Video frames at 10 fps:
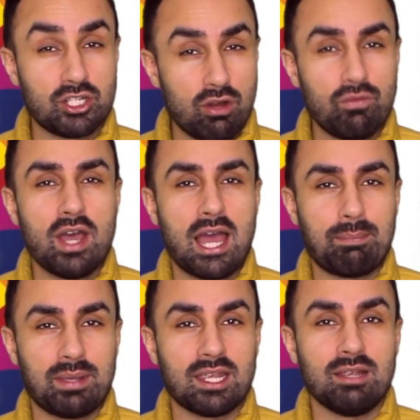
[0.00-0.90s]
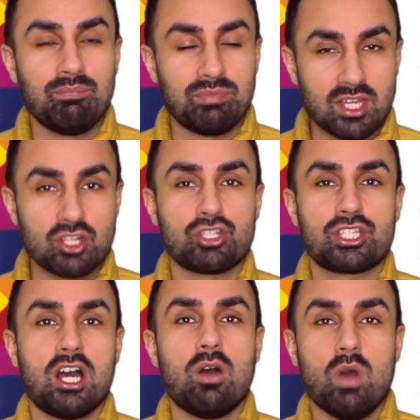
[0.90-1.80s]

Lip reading: you don't feel happy, then you should start